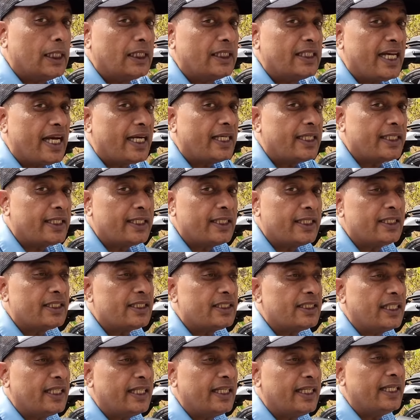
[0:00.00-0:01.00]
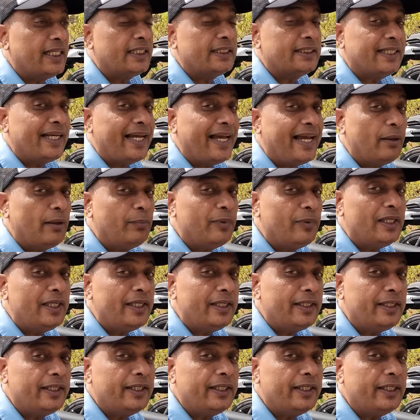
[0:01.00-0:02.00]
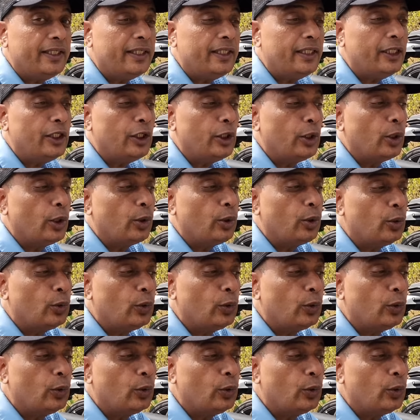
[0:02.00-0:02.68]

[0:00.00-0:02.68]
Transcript: That is its ability